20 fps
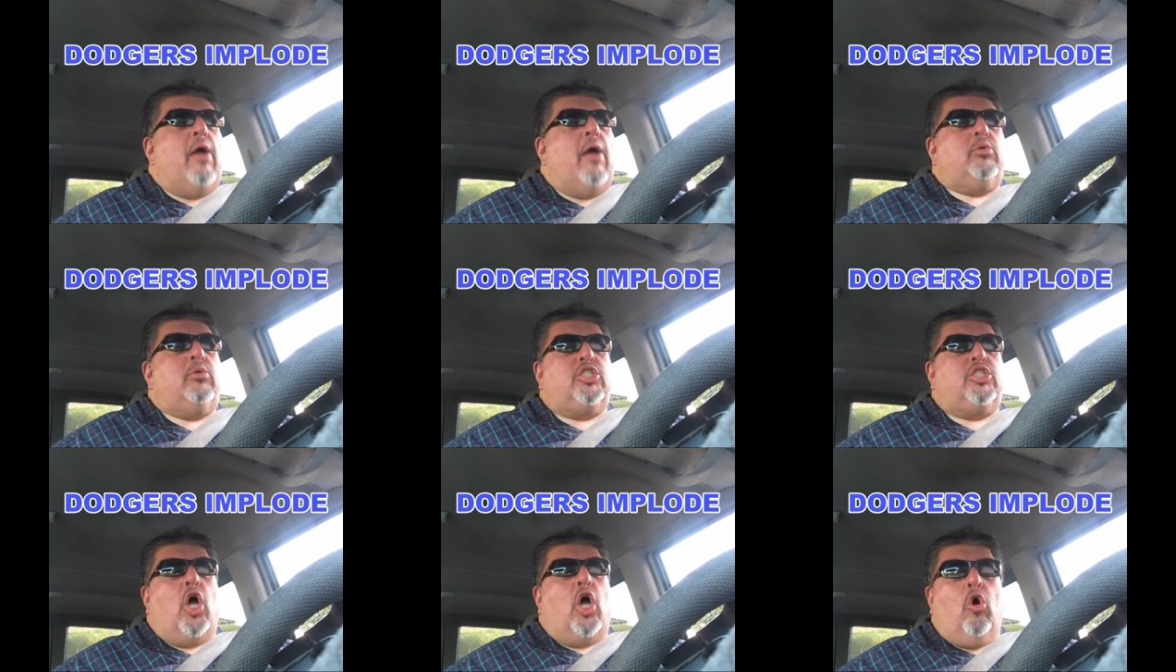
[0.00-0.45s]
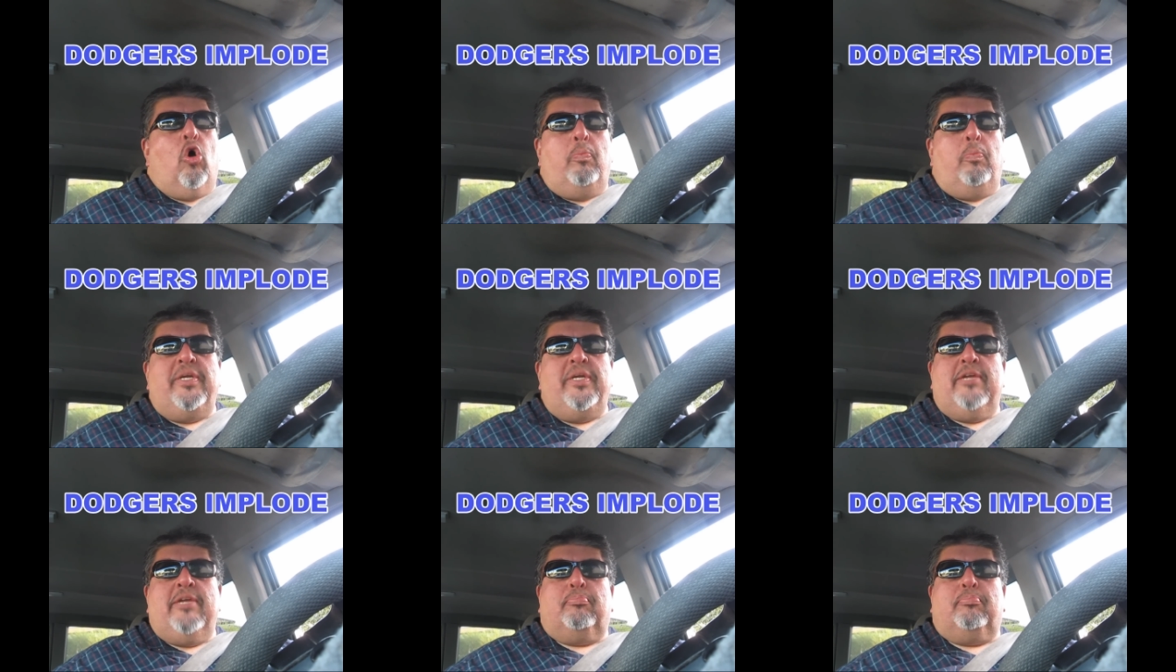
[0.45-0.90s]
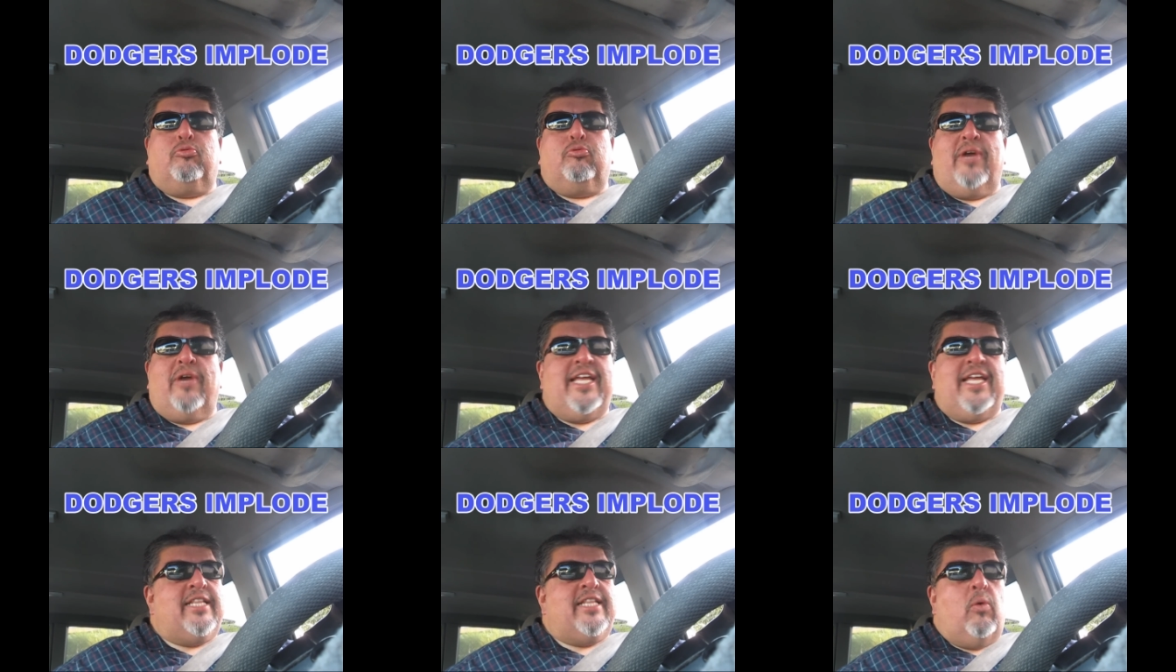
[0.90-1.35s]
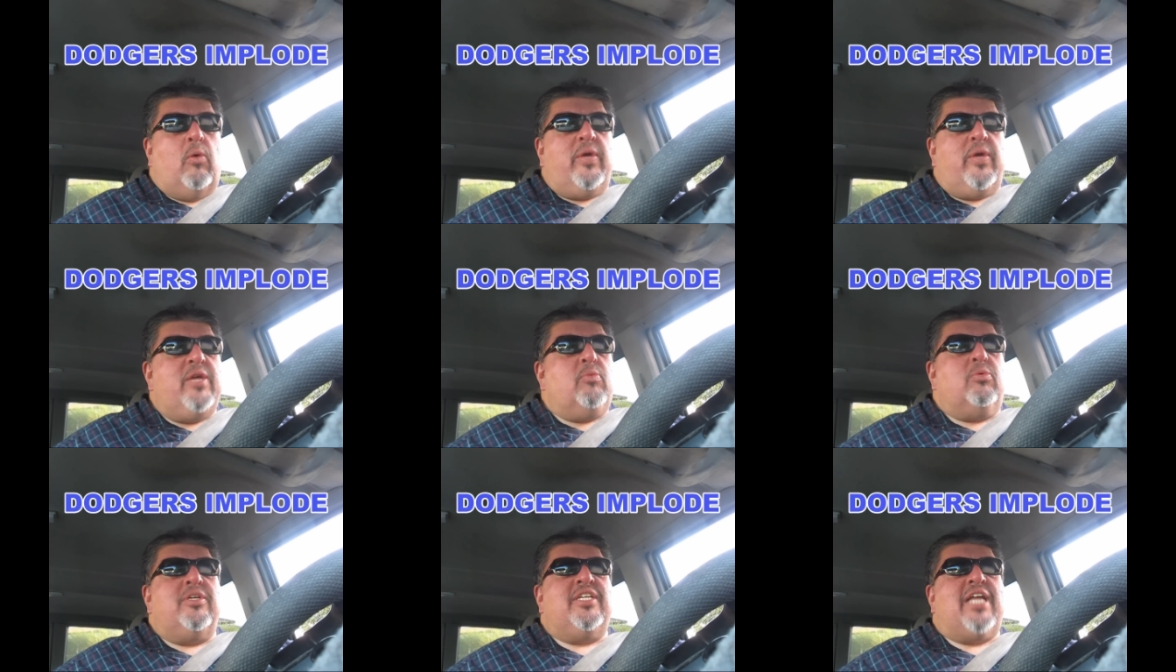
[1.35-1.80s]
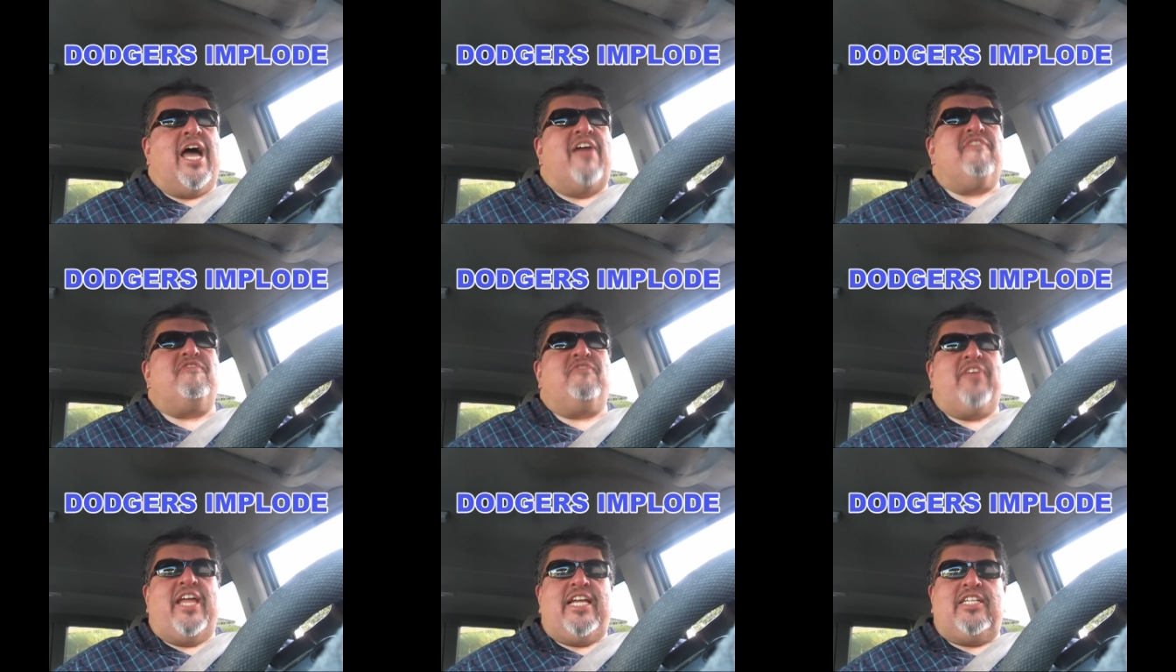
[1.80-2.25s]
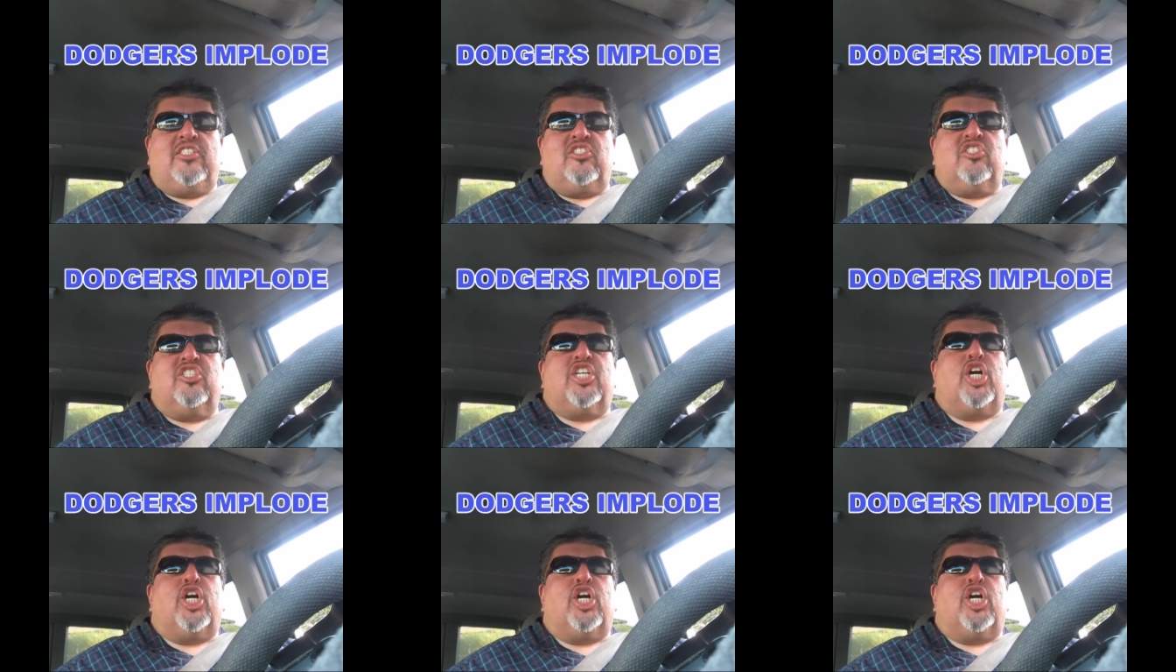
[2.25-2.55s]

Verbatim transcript: I was hoping and praying that we would not face